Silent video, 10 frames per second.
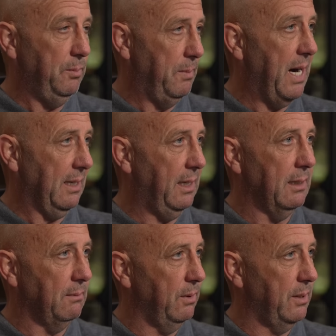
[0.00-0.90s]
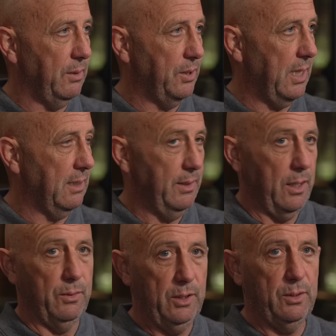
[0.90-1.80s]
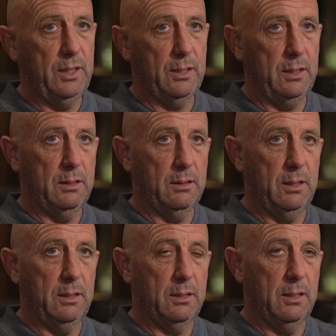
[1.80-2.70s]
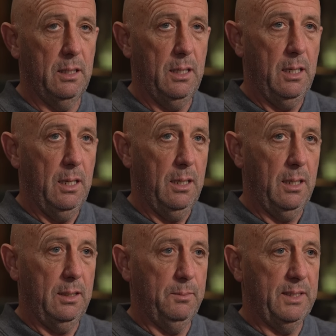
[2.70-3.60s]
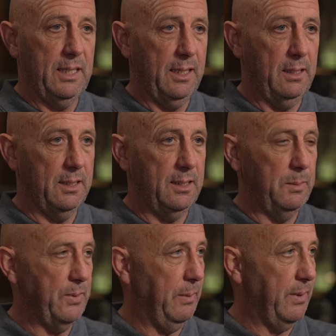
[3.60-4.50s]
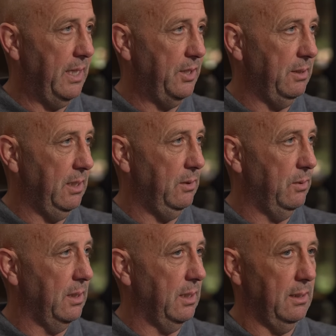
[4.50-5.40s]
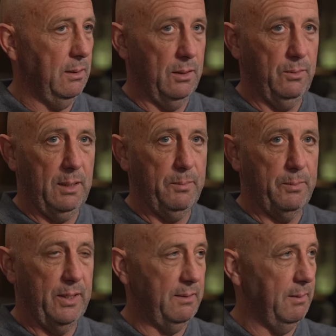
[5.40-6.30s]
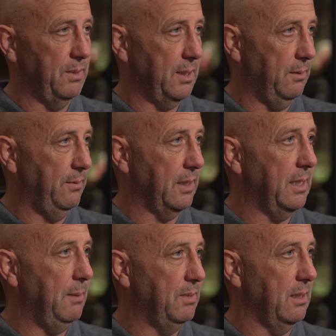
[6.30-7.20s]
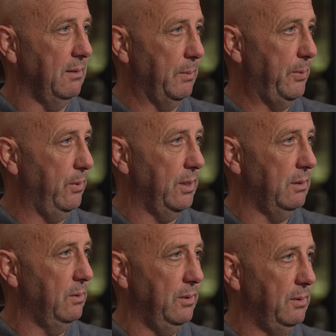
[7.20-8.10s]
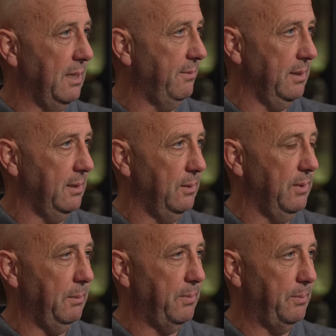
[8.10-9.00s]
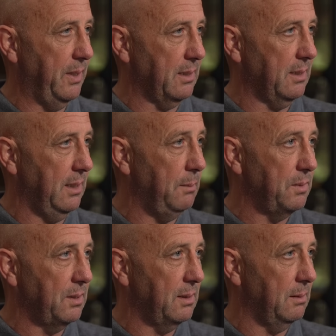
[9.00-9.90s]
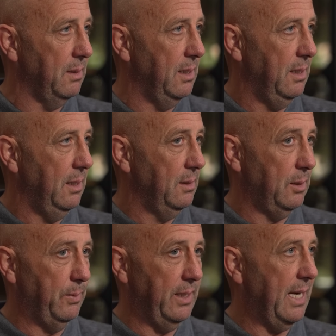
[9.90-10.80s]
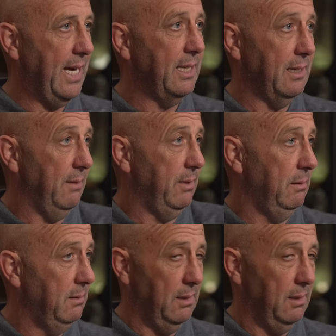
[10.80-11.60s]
he'll be back here without a shadow of a doubt. You know, he's meticulous in his preparation. You know, and the way he prepared himself for games at Liverpool is no different to the way he prepares teams to play at any level.